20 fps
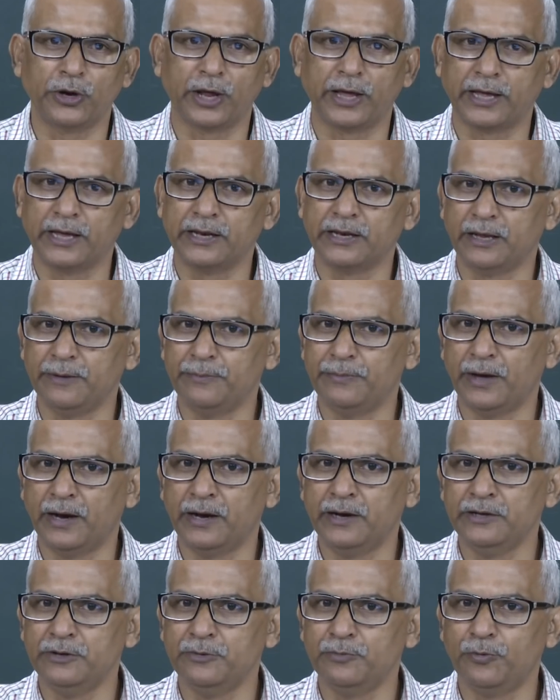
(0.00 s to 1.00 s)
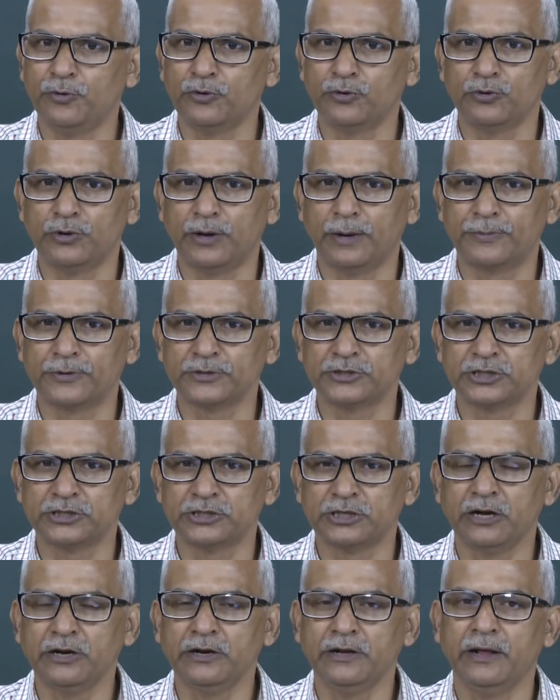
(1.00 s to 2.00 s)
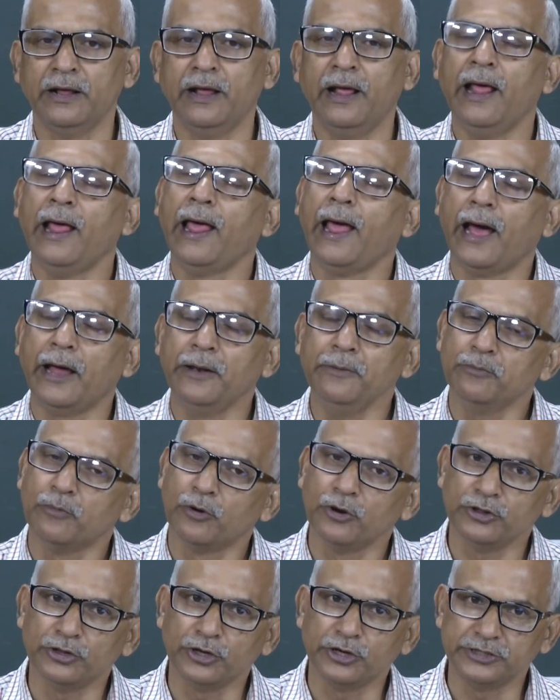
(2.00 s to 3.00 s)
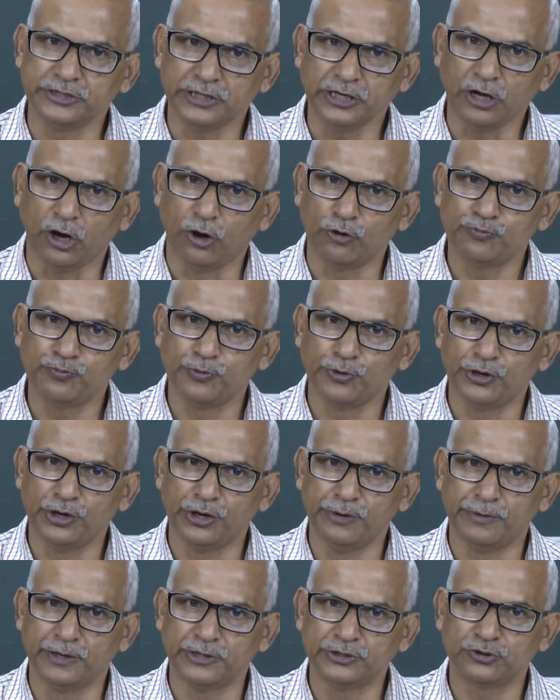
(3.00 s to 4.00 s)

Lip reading: I can give the input to the processor, and monitor is an output device.